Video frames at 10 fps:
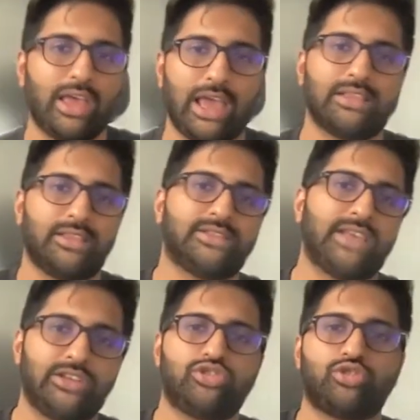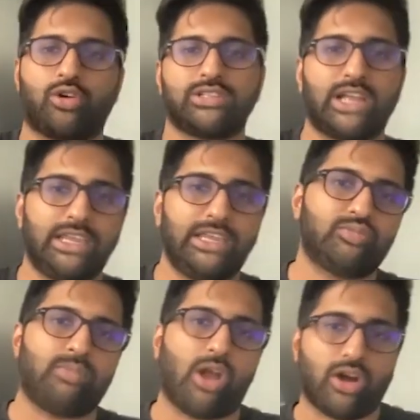And this ensures that
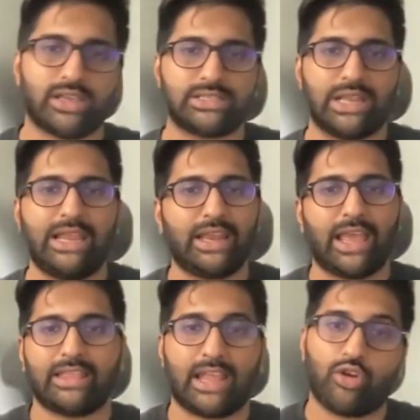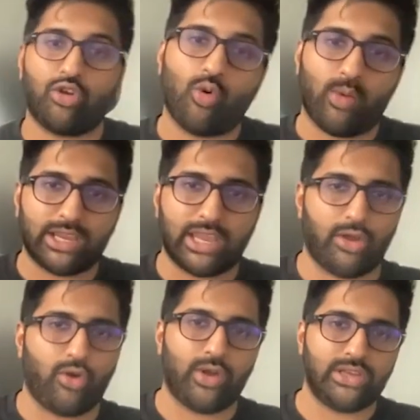each block is linked and that no one can
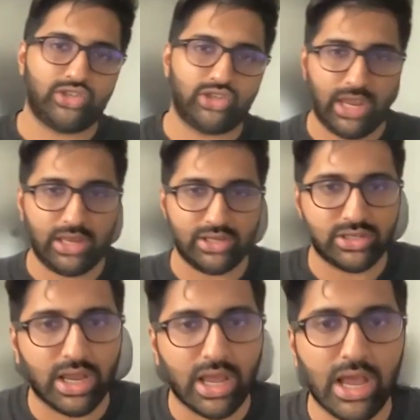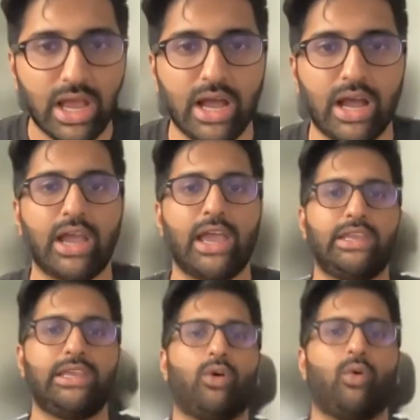go and change
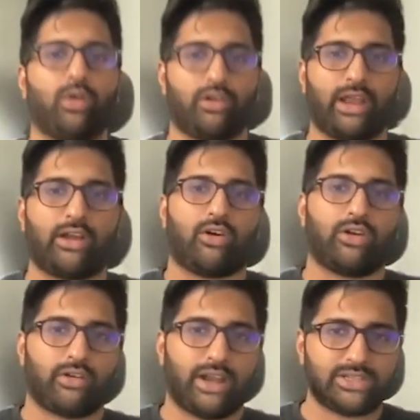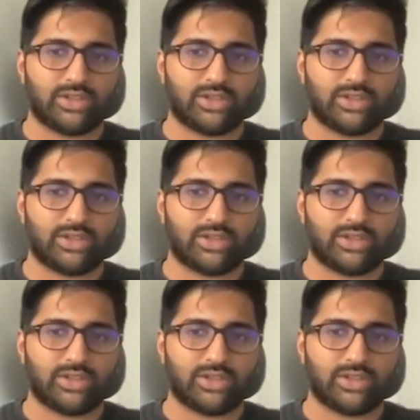any old record, right?